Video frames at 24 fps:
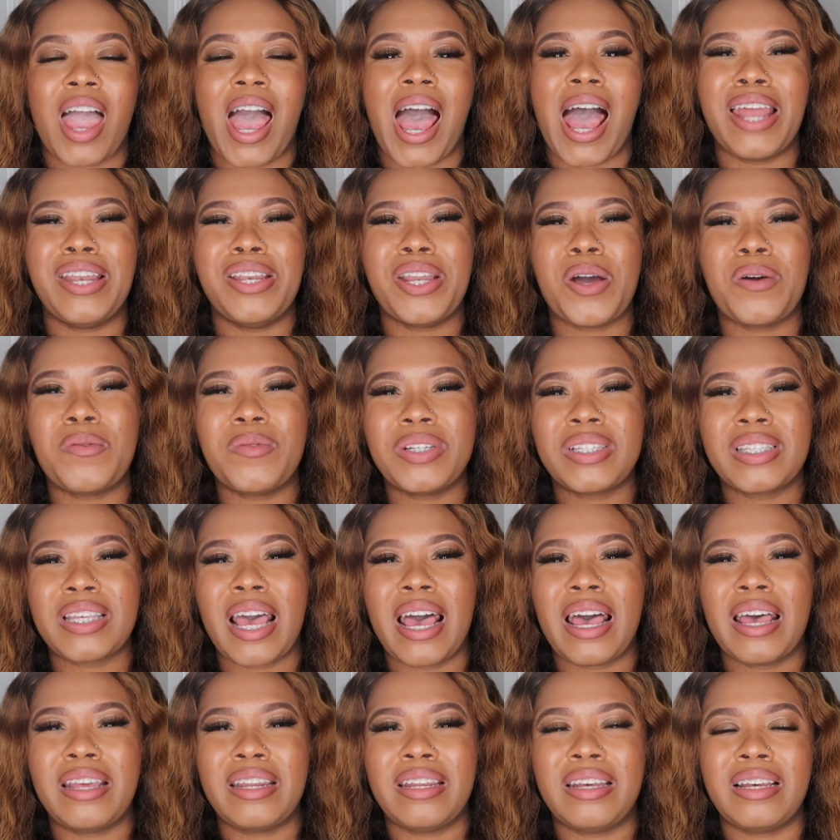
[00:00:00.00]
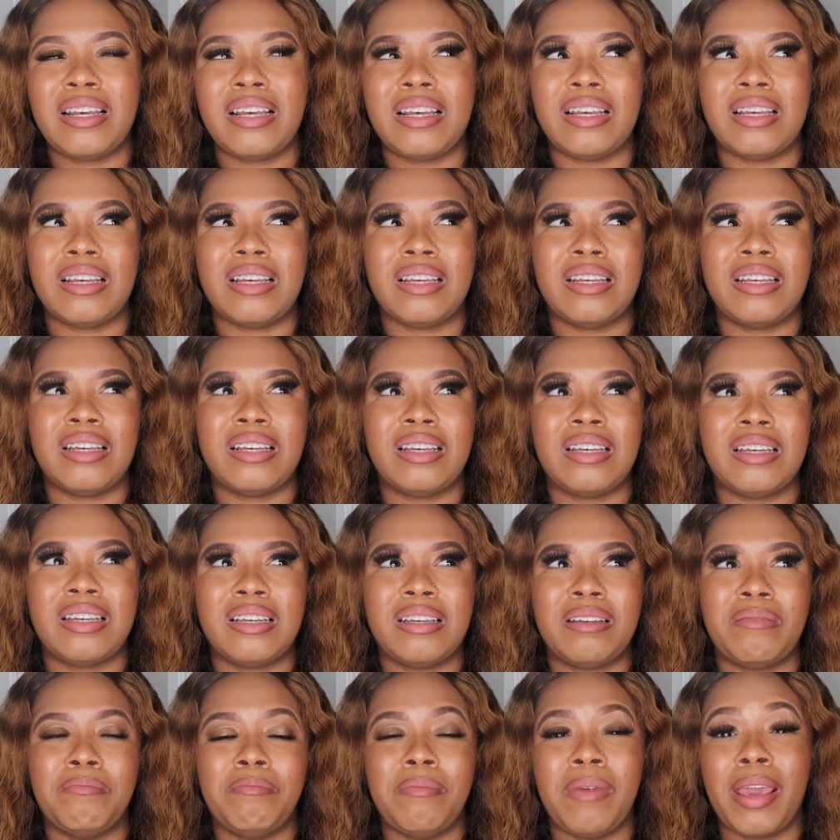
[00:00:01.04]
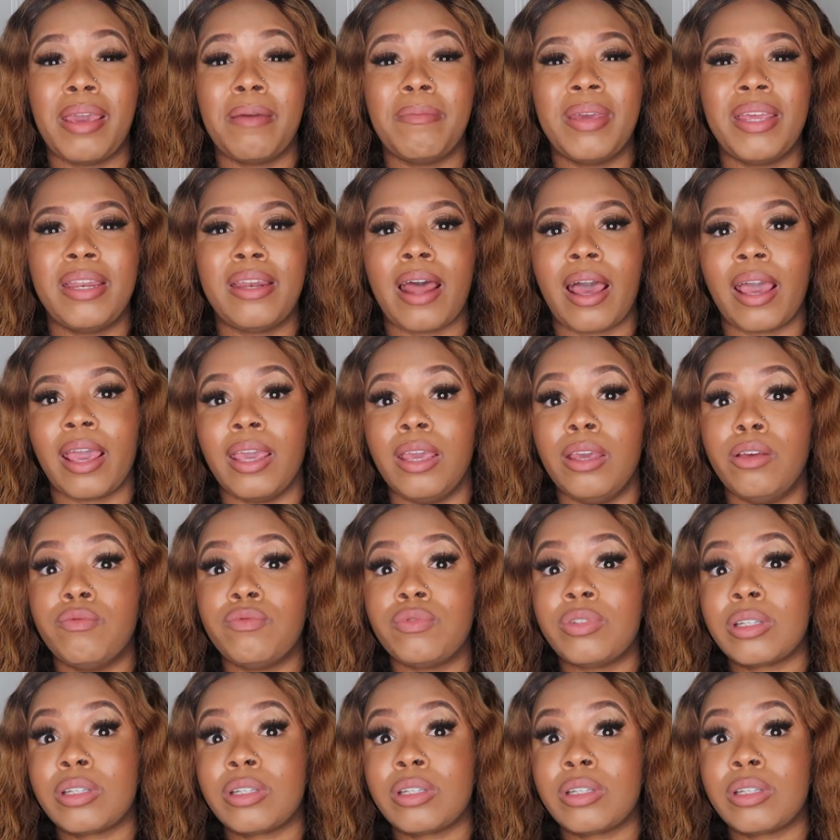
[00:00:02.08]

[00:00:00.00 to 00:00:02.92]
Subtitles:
I know it's kind of maybe naive